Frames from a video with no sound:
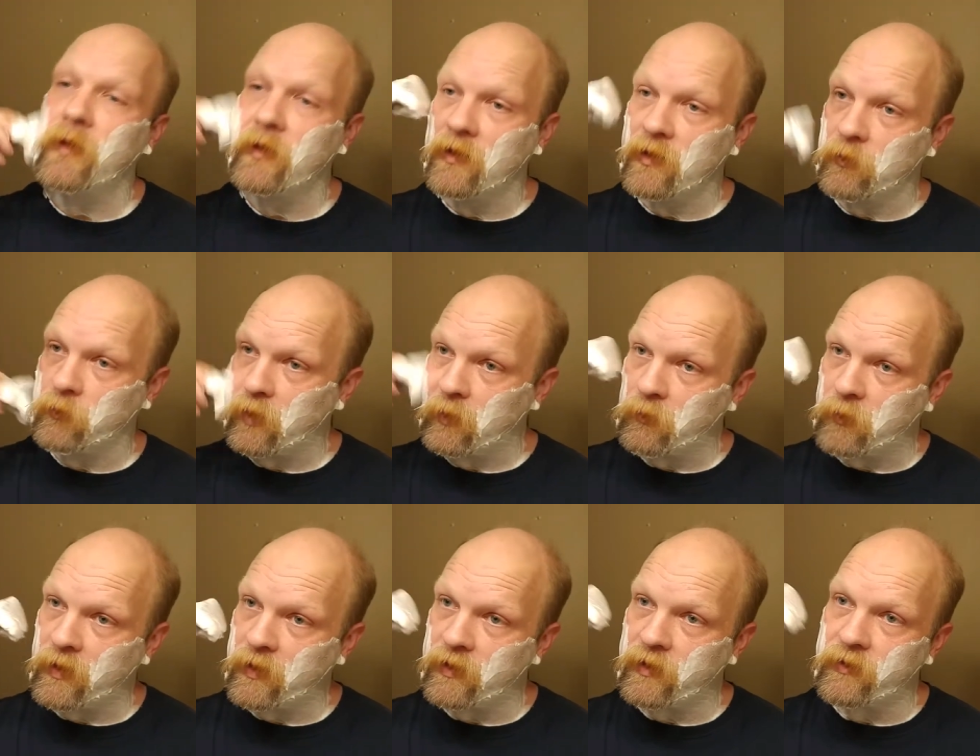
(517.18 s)
be a little bit
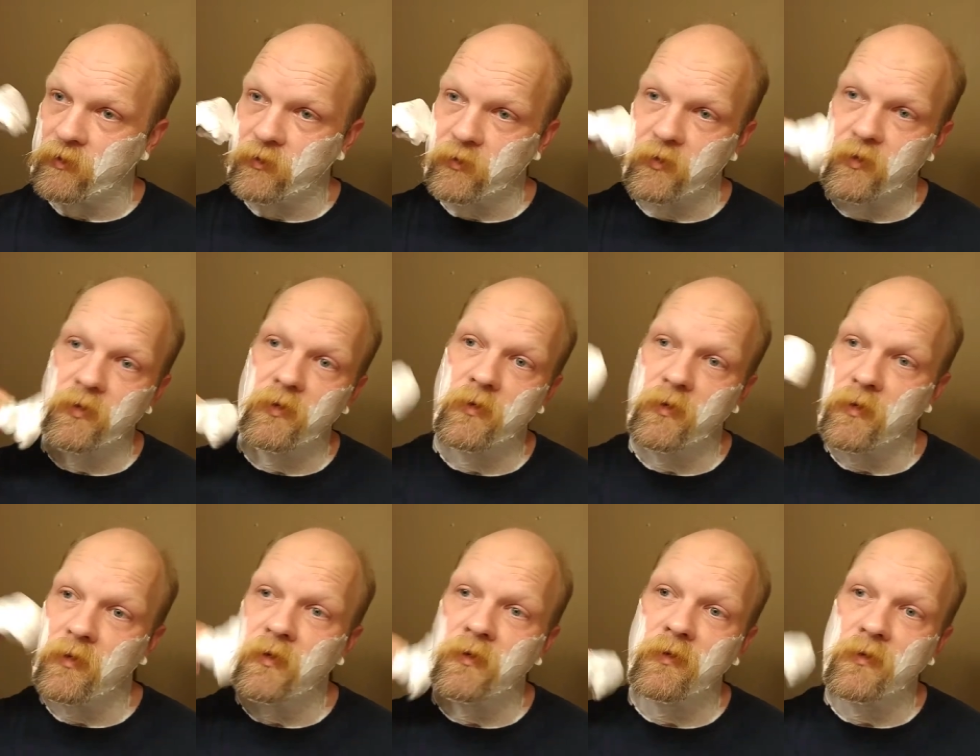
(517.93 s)
biased
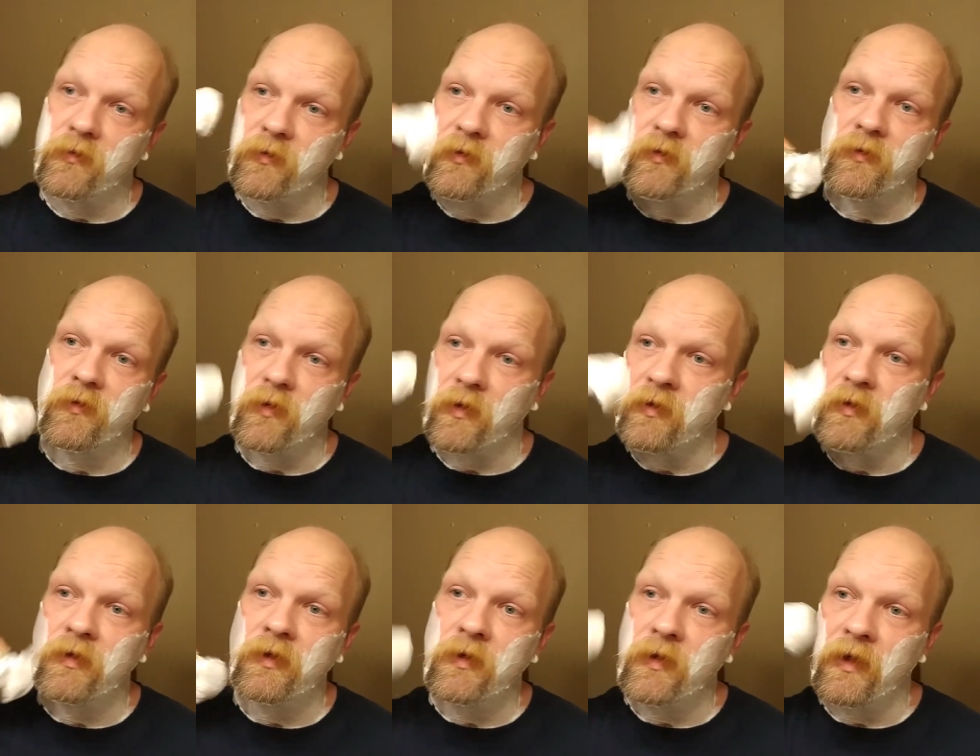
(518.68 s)
uh, since
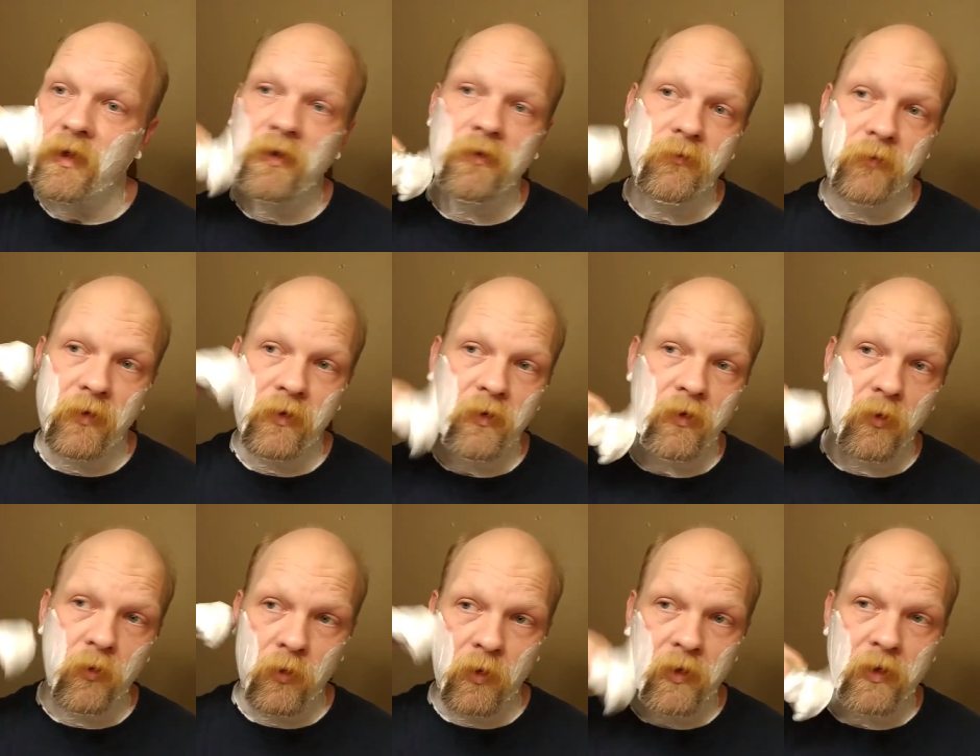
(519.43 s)
I did get it
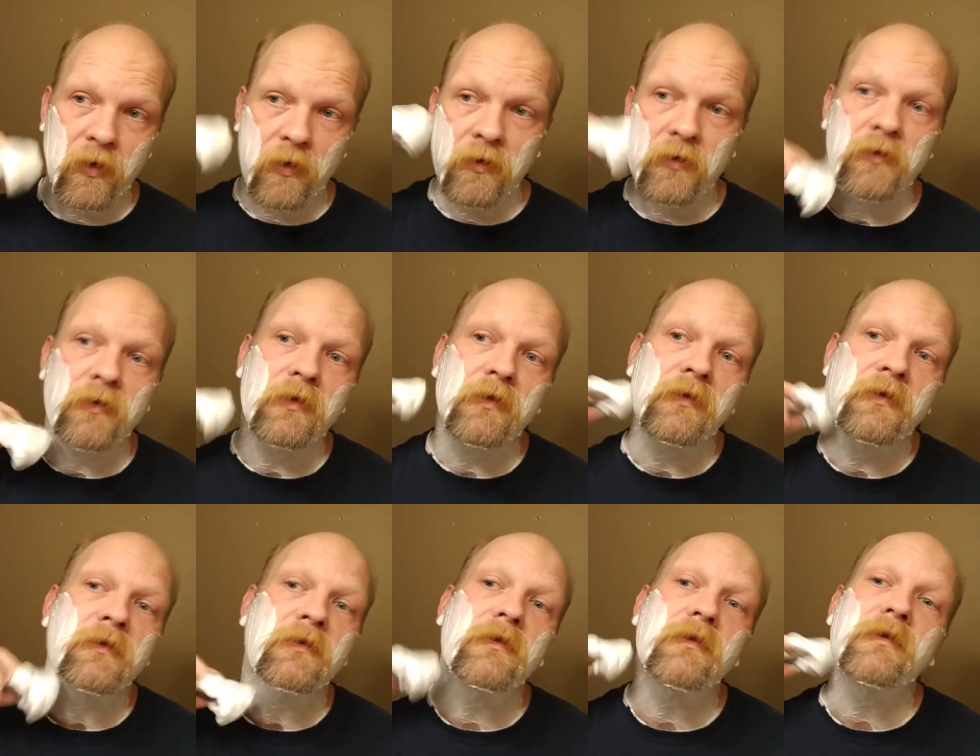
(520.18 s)
very early on
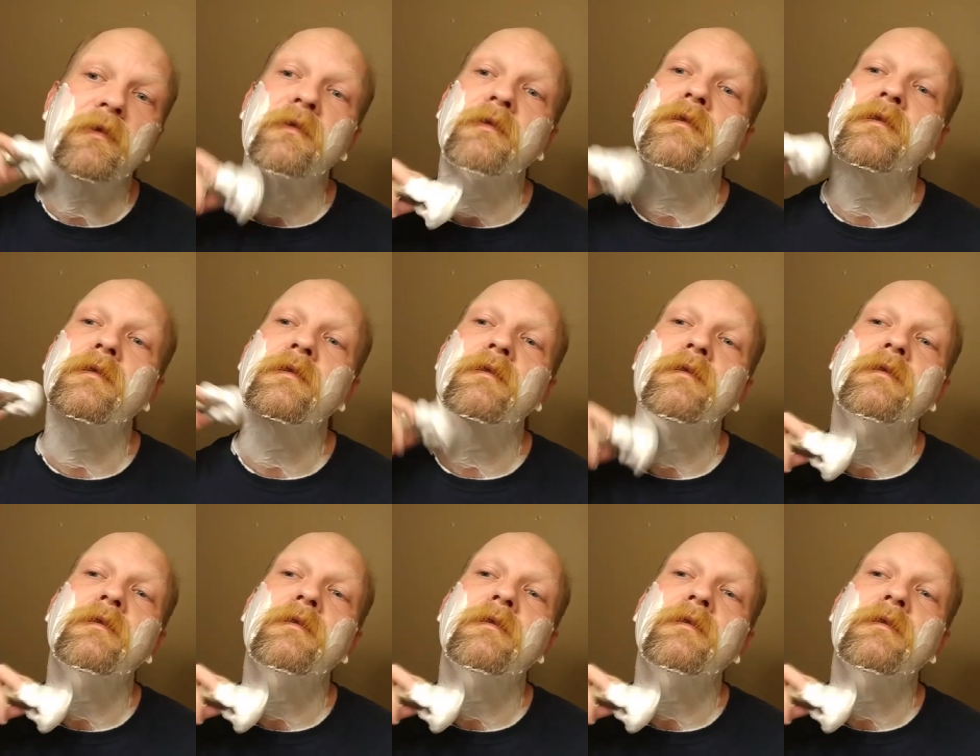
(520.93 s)
and uh,